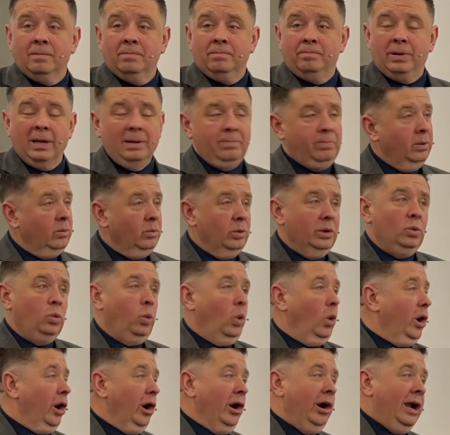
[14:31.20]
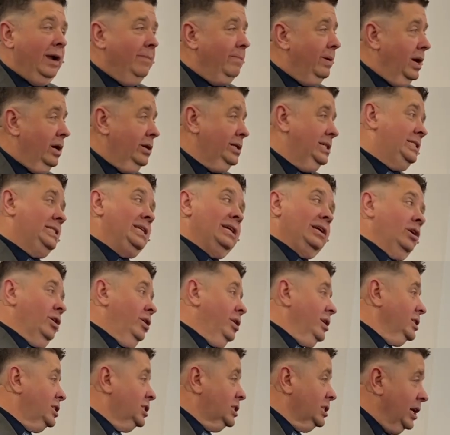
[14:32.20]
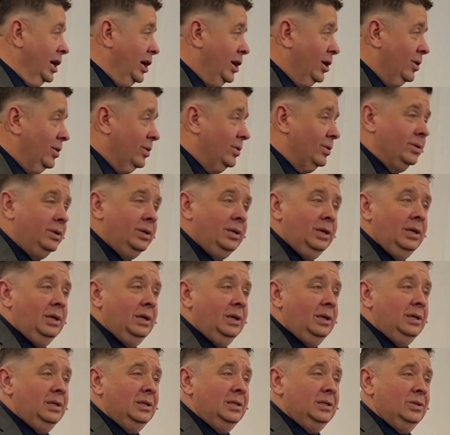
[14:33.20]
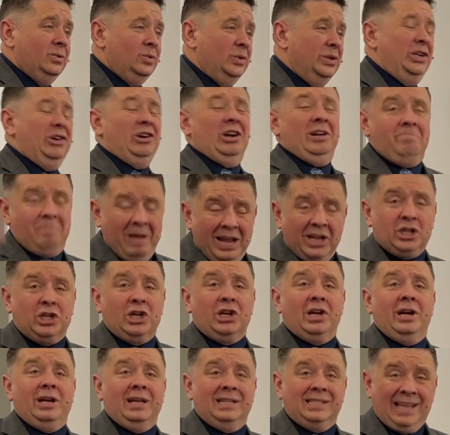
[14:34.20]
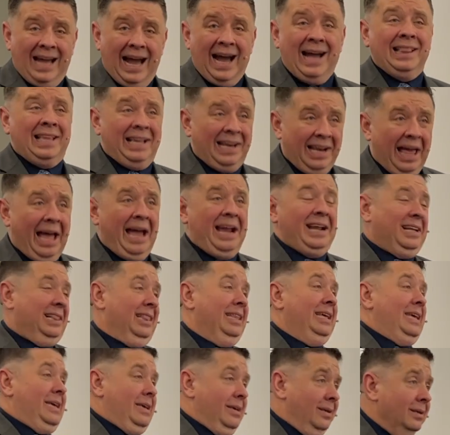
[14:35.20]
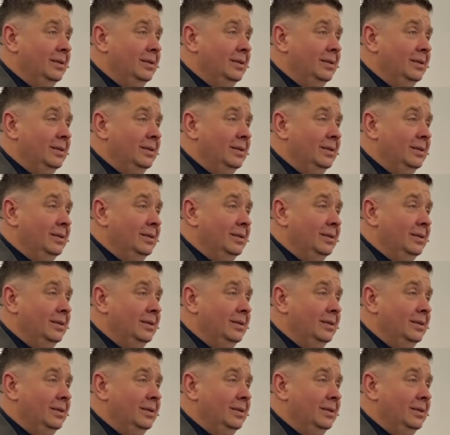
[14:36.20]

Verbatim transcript: People would worry about oh, is it going to snow? Well, you're in Michigan, it's highly likely.